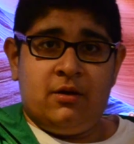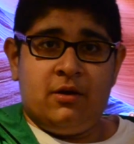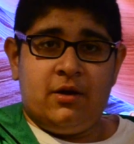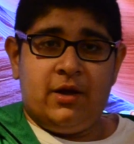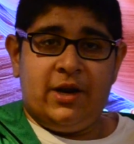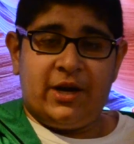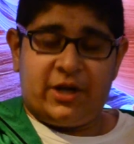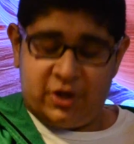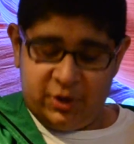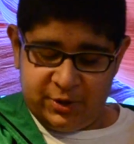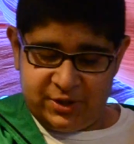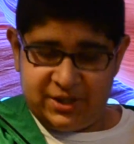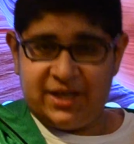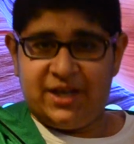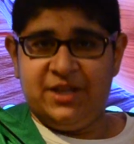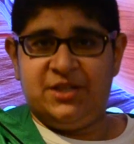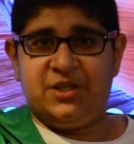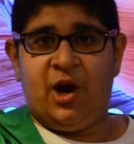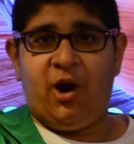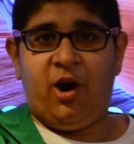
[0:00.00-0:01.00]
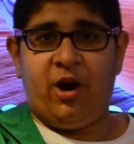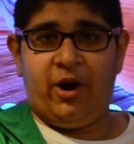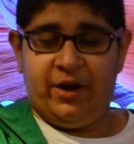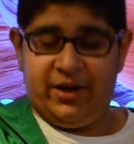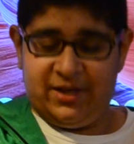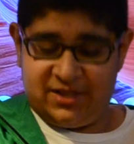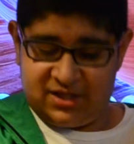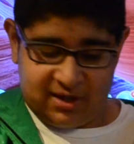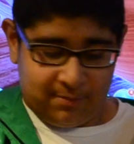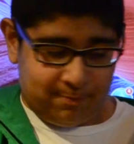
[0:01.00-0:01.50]
An acoustic
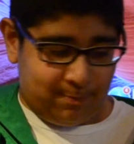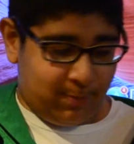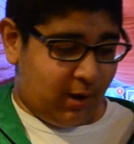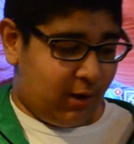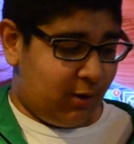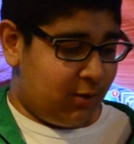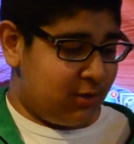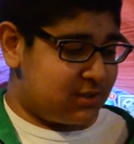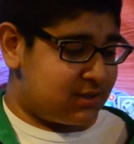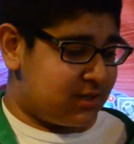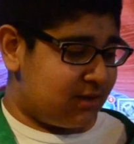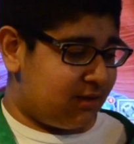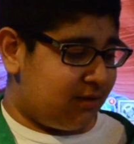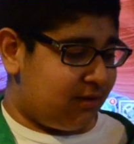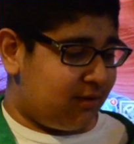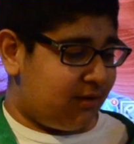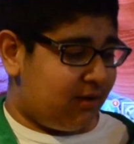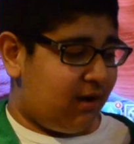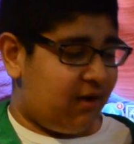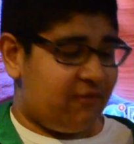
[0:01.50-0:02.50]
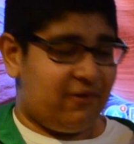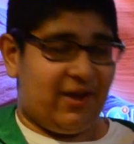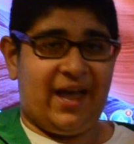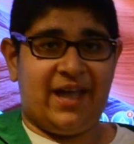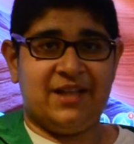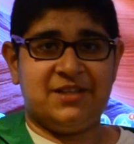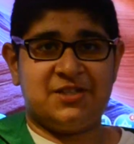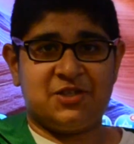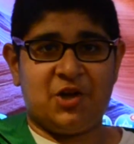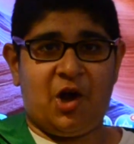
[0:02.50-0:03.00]
guitar is composed of a
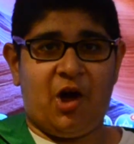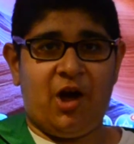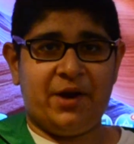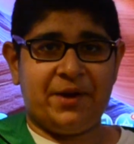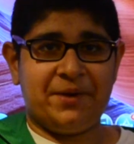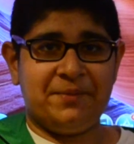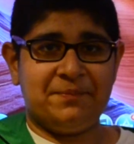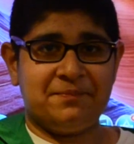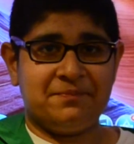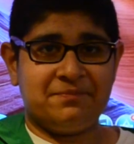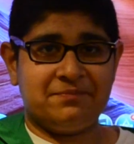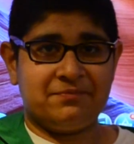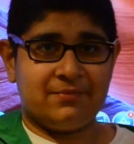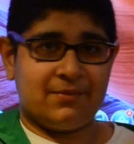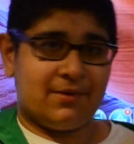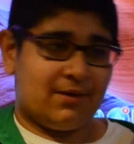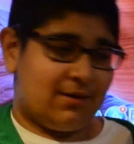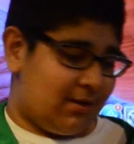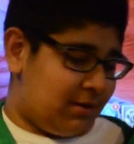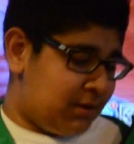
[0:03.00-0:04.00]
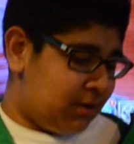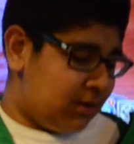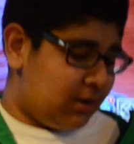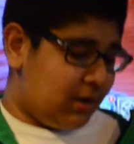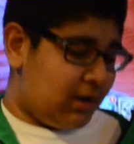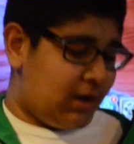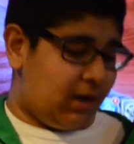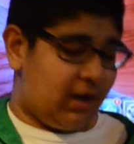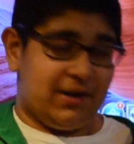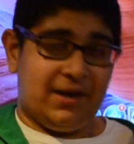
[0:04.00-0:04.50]
headstock,
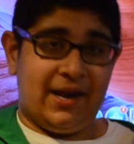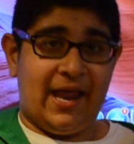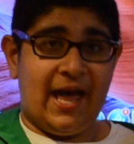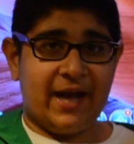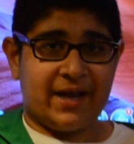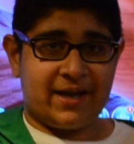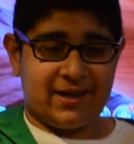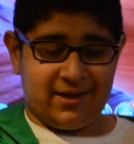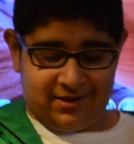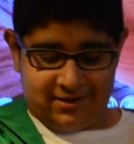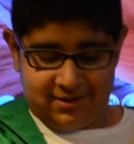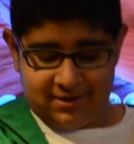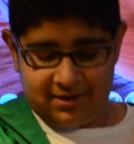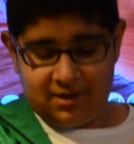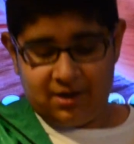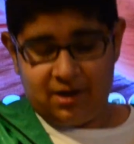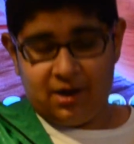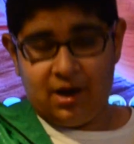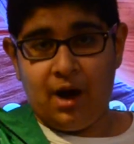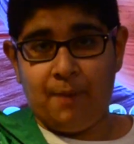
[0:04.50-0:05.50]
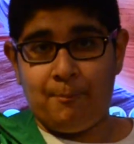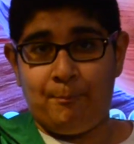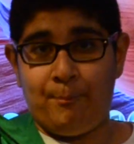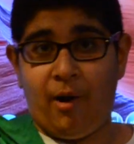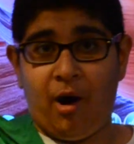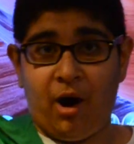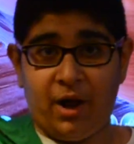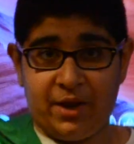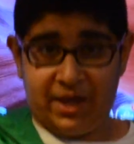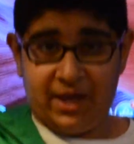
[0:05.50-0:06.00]
a neck, a
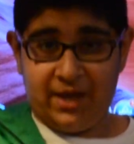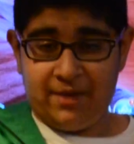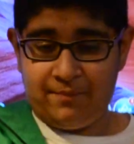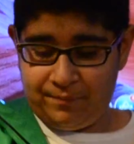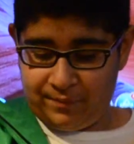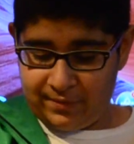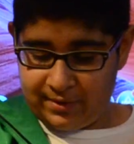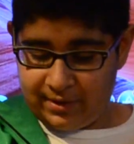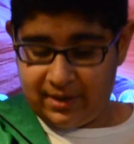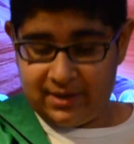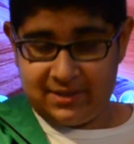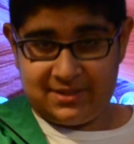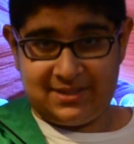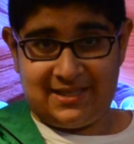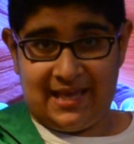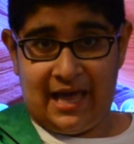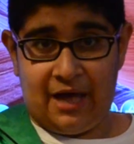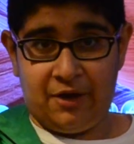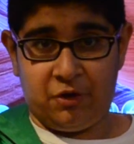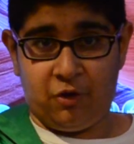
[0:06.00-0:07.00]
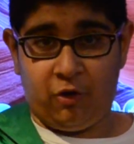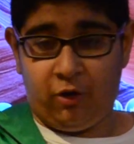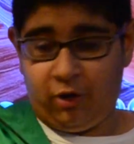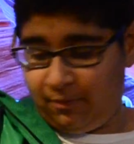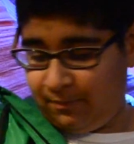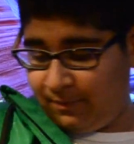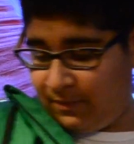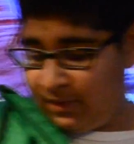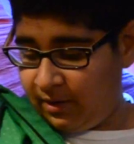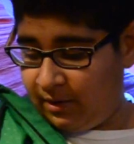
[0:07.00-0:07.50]
body, a sound
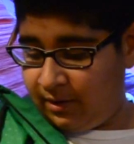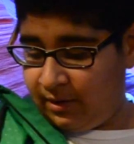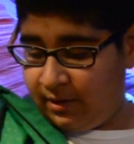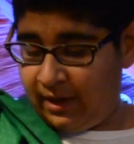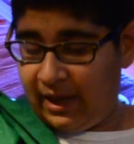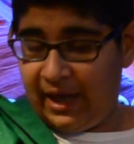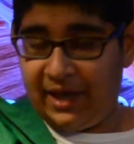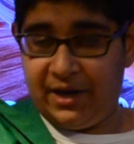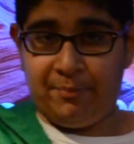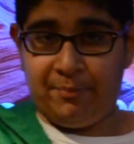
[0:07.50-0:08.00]
hole, and a